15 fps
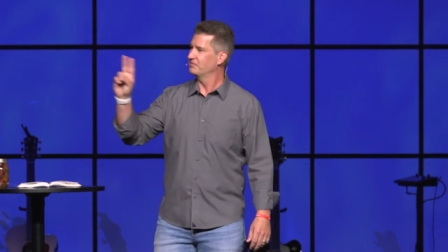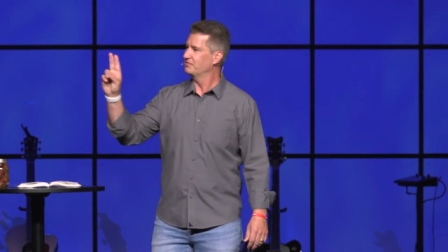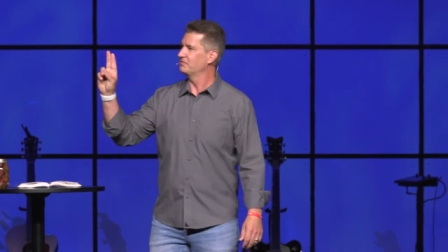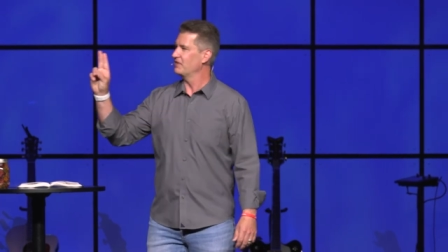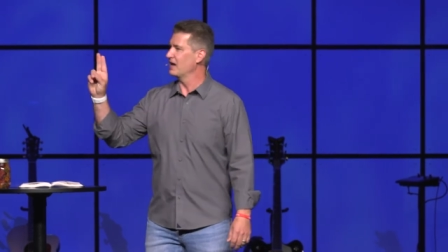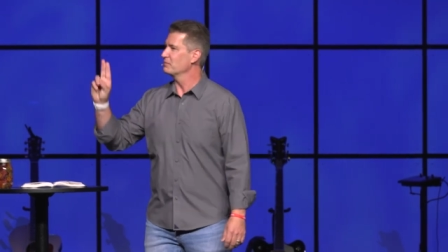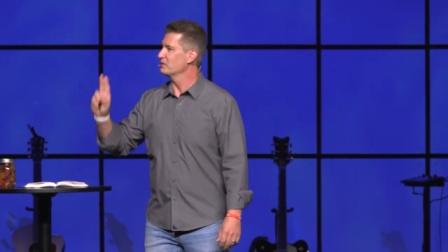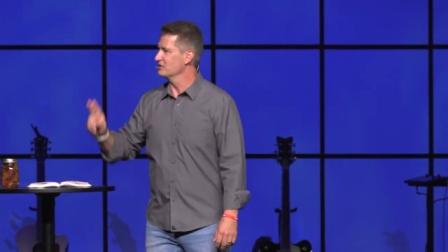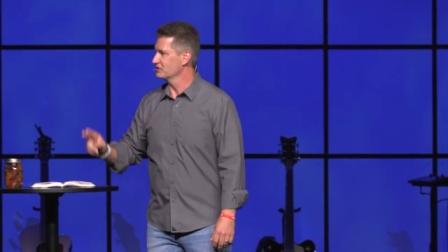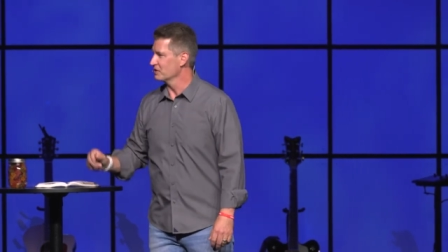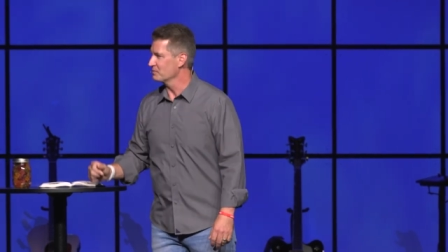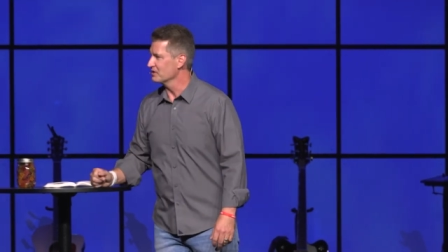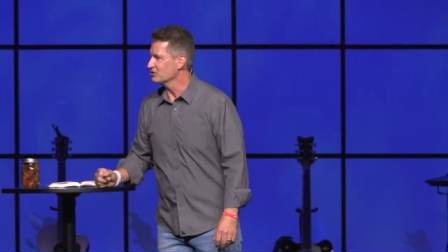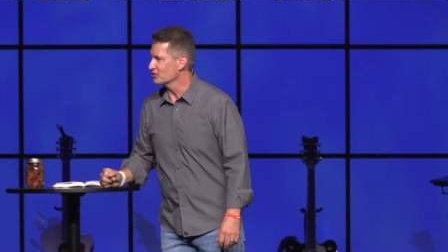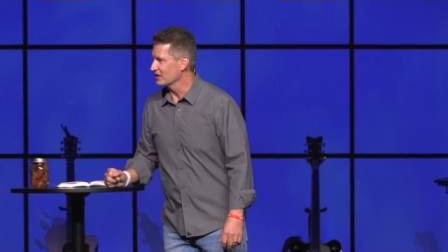families can
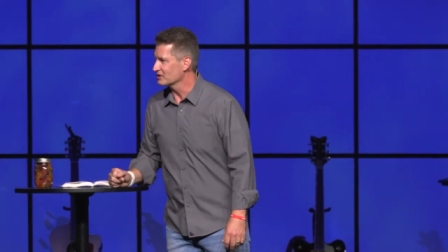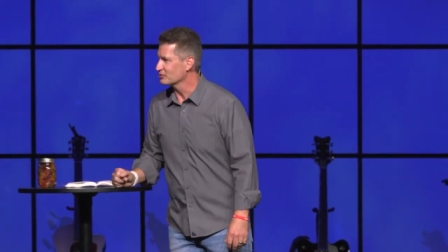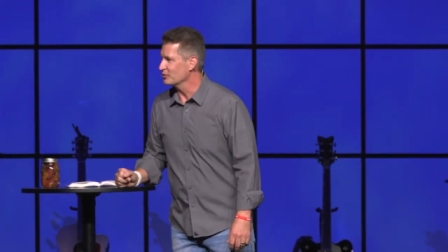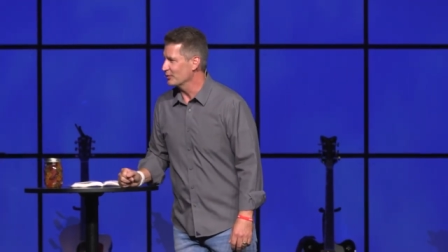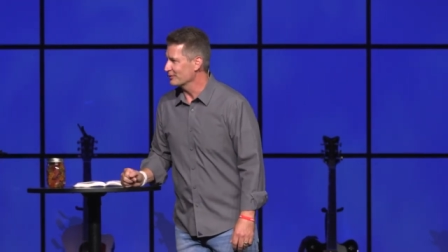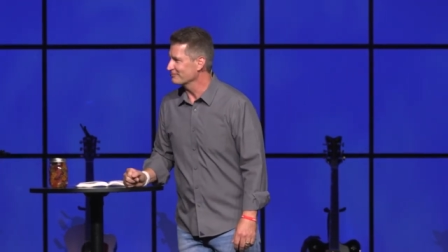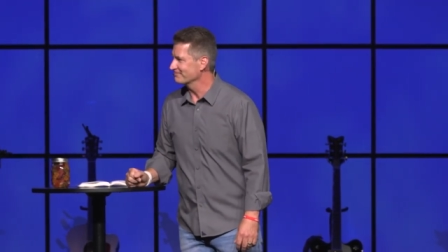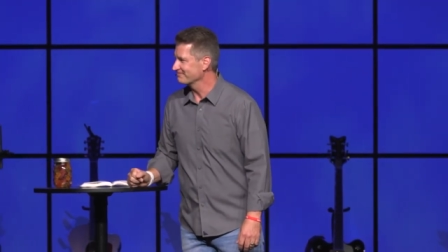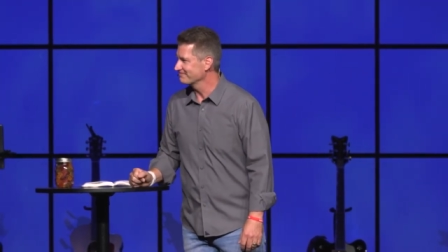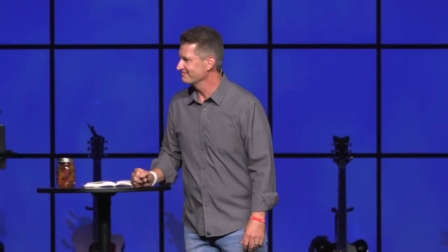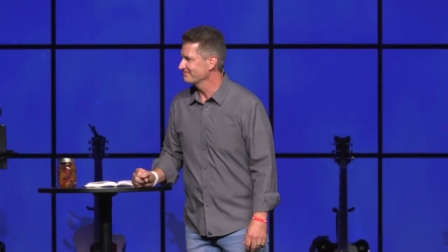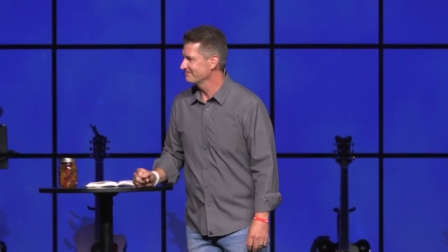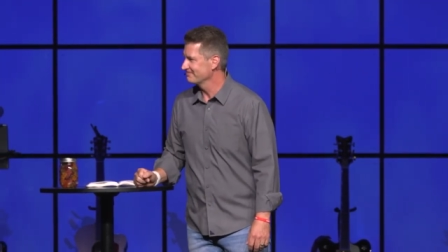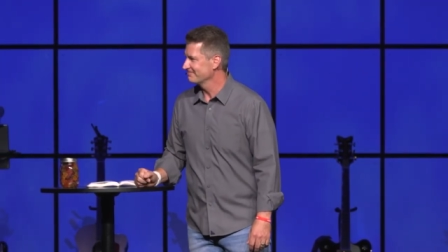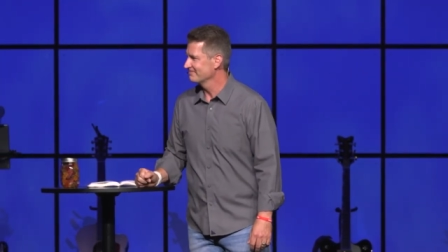be transformed.
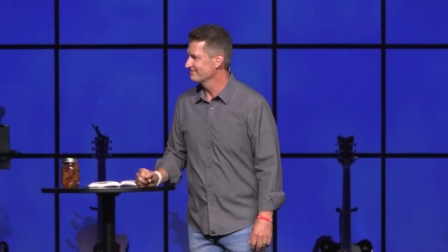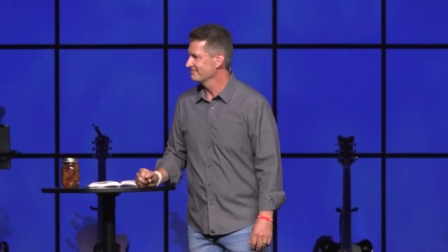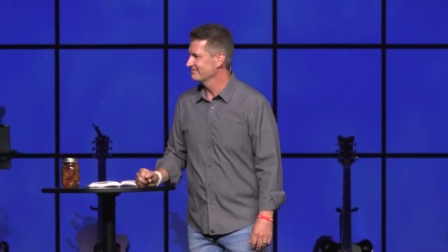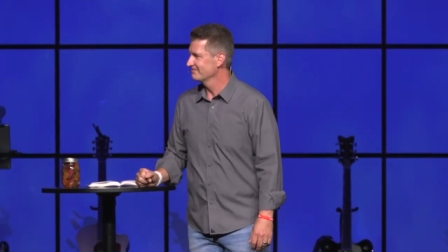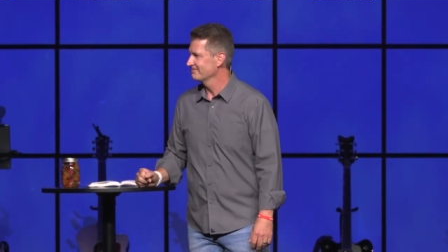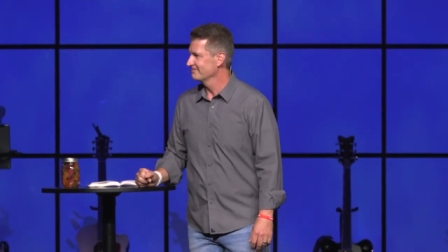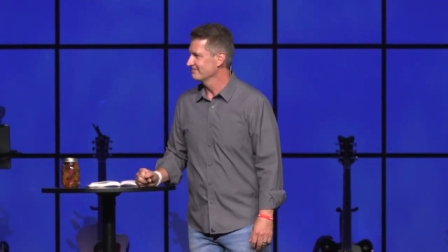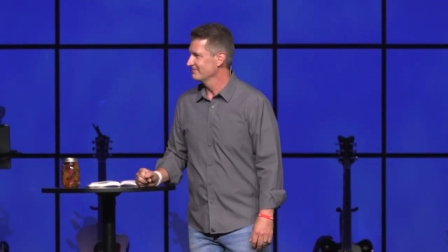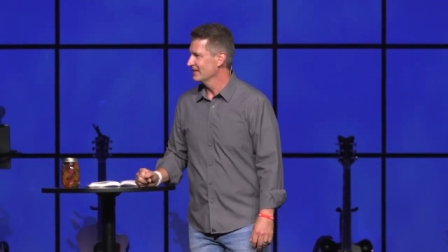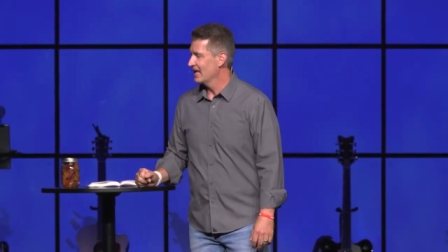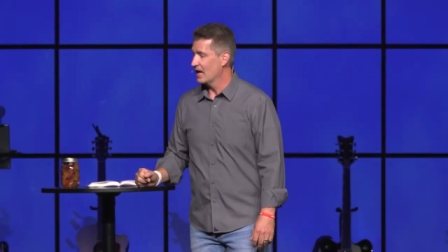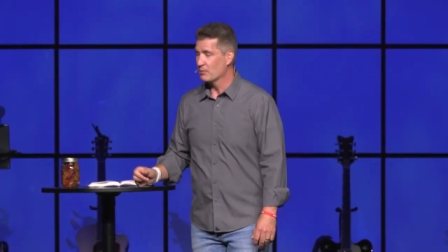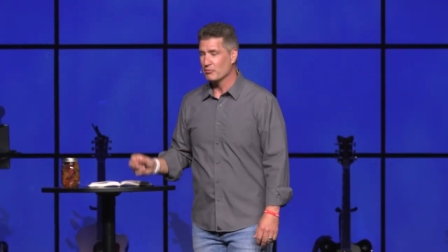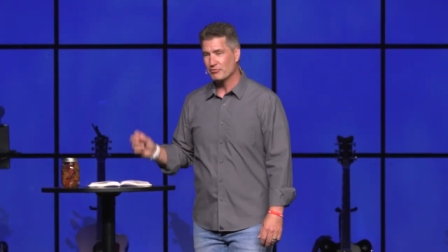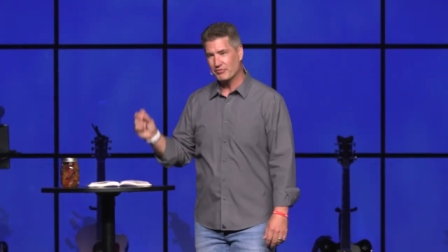
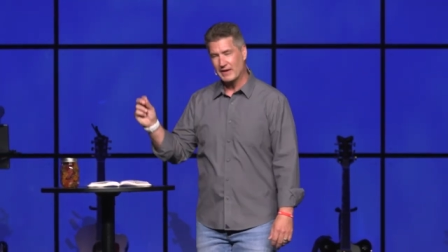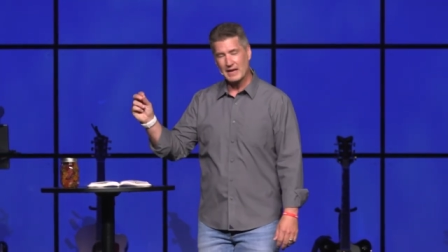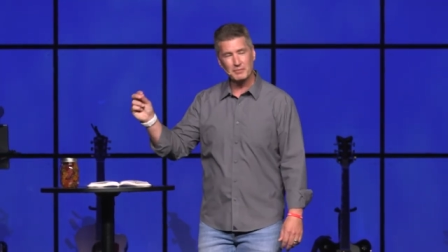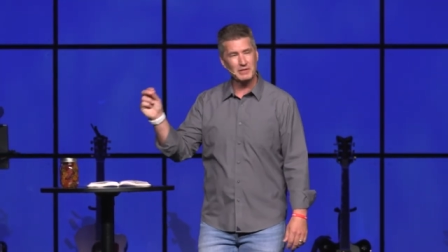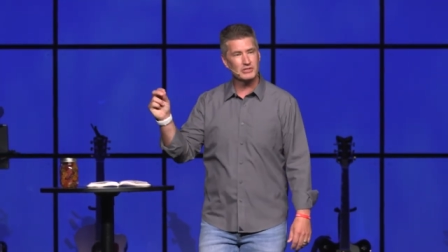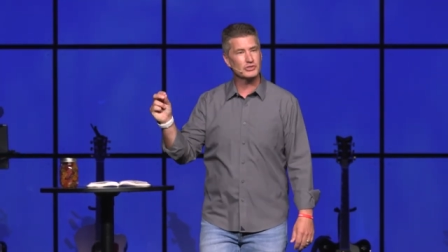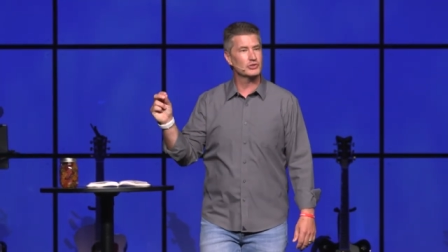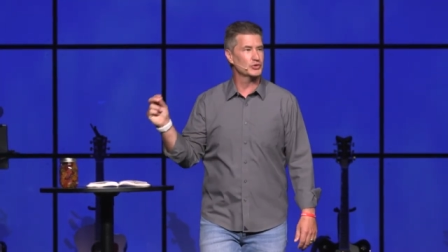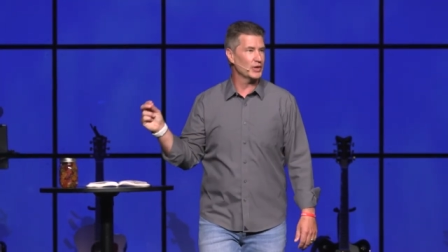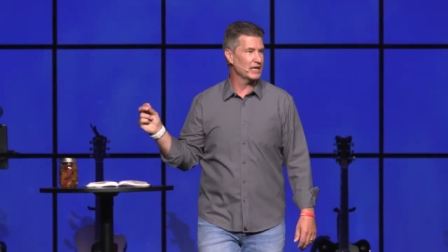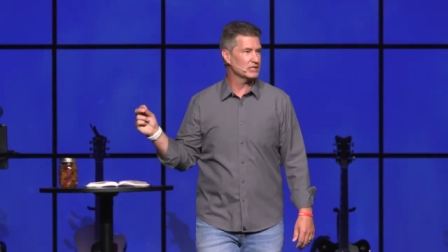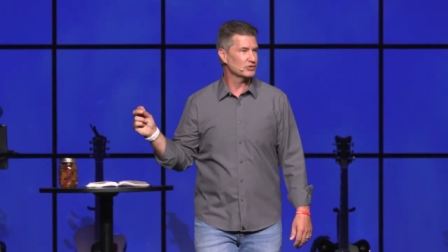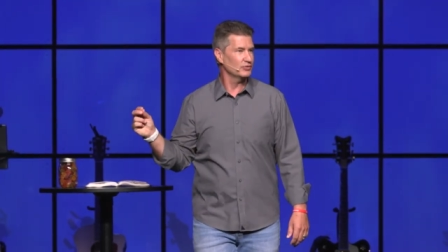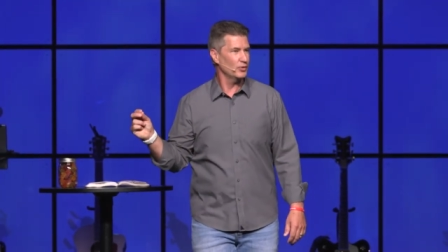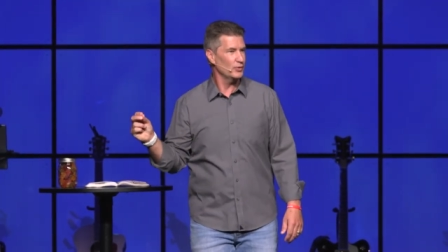And when families are
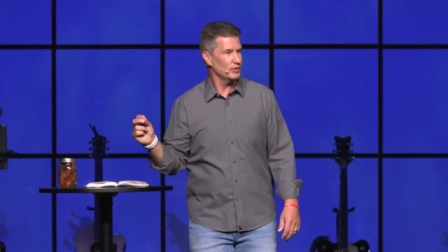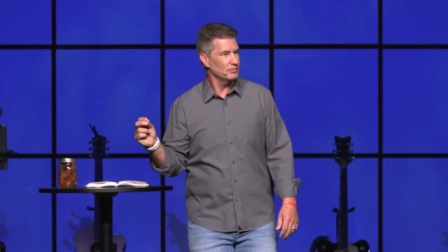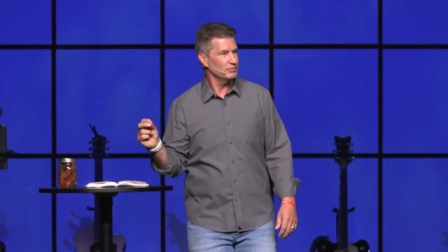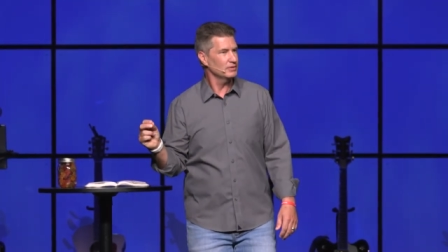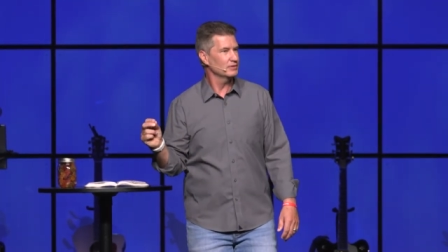transformed,